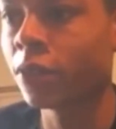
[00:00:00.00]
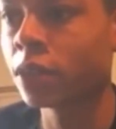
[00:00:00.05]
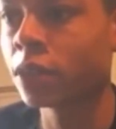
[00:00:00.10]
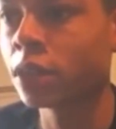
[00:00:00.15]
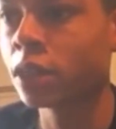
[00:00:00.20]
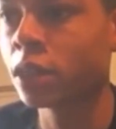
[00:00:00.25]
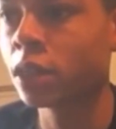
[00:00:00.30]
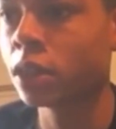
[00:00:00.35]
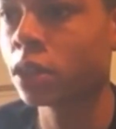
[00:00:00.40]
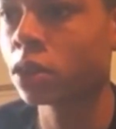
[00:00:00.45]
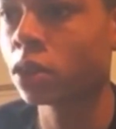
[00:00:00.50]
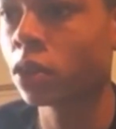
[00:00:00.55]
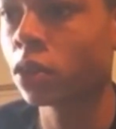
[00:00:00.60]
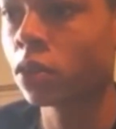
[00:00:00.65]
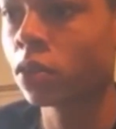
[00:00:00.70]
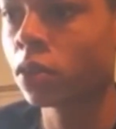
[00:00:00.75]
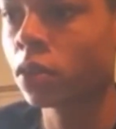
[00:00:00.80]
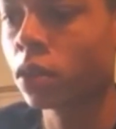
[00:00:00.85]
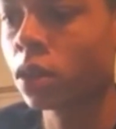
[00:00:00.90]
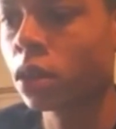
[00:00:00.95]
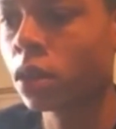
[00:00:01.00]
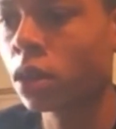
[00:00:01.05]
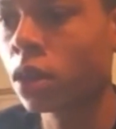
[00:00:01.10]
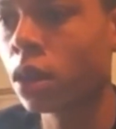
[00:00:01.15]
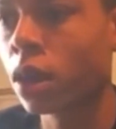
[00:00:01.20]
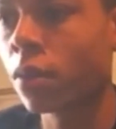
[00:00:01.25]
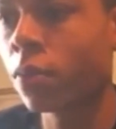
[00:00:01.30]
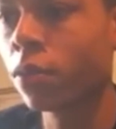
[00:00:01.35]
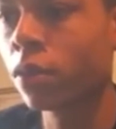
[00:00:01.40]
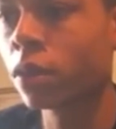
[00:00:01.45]
15, so
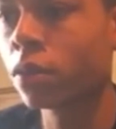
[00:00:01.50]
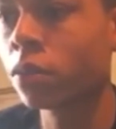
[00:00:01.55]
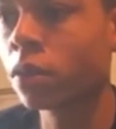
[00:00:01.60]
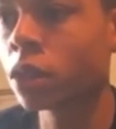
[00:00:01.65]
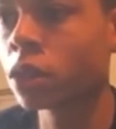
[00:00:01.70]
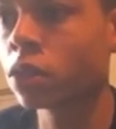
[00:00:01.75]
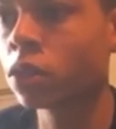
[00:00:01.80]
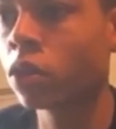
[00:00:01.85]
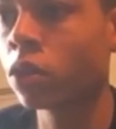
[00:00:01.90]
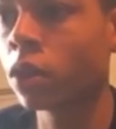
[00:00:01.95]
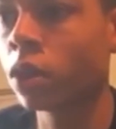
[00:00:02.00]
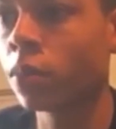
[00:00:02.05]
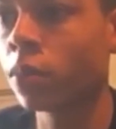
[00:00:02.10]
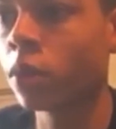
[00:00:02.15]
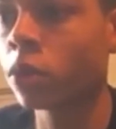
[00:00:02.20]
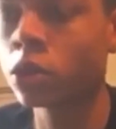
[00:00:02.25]
I'm pretty much knowing